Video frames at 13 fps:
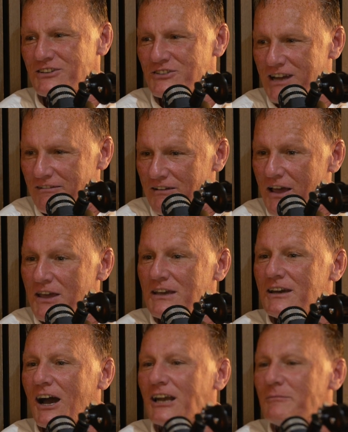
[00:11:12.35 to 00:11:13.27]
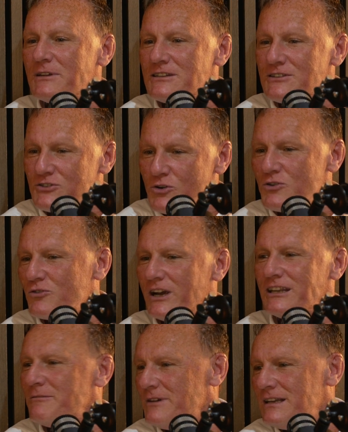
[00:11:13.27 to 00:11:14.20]
a chef, I'd have been stuck
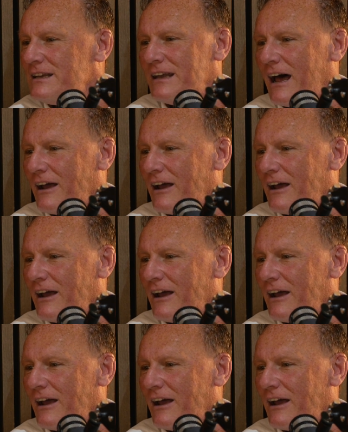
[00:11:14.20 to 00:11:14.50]
right in the middle of